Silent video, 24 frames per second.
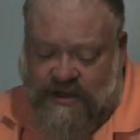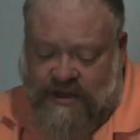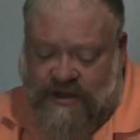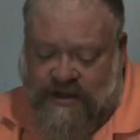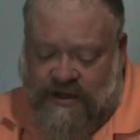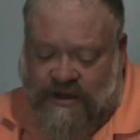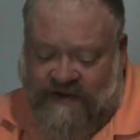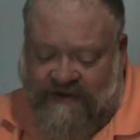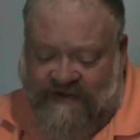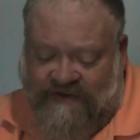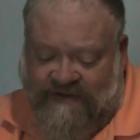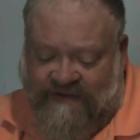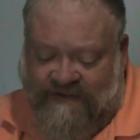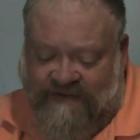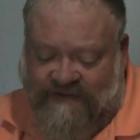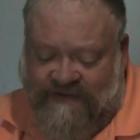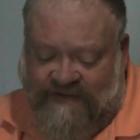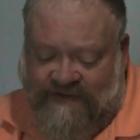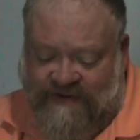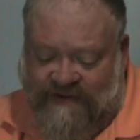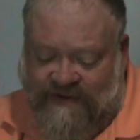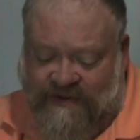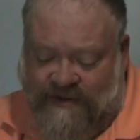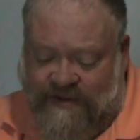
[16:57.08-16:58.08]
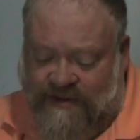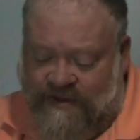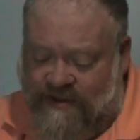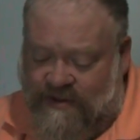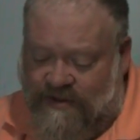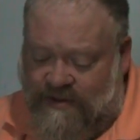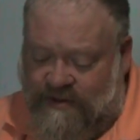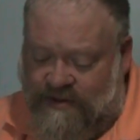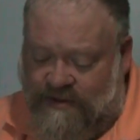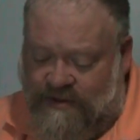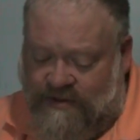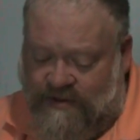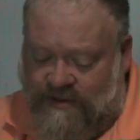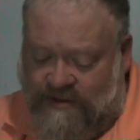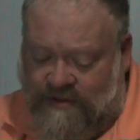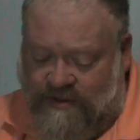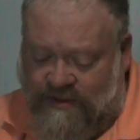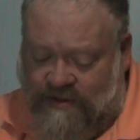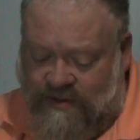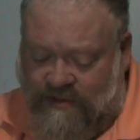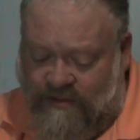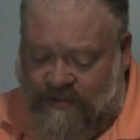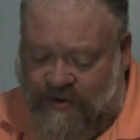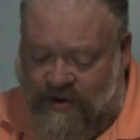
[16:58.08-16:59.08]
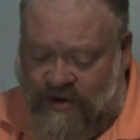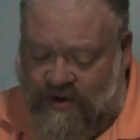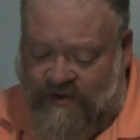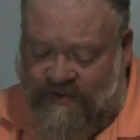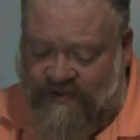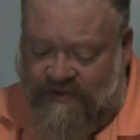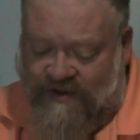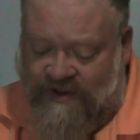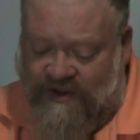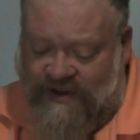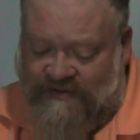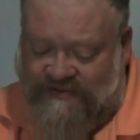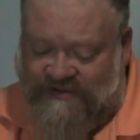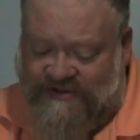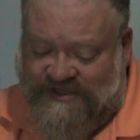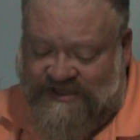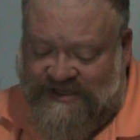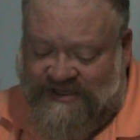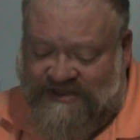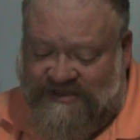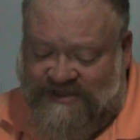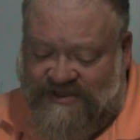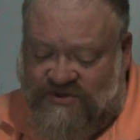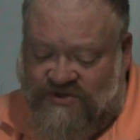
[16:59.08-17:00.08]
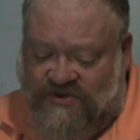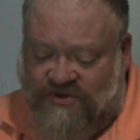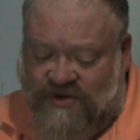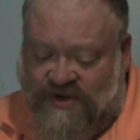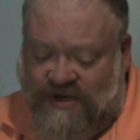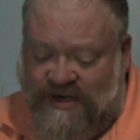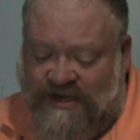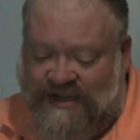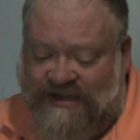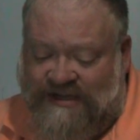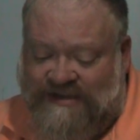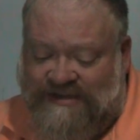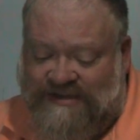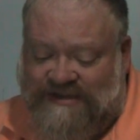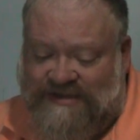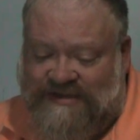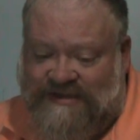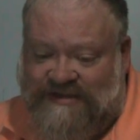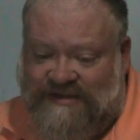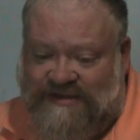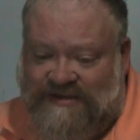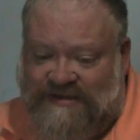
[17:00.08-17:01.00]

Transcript: of the birth of Jesus Christ.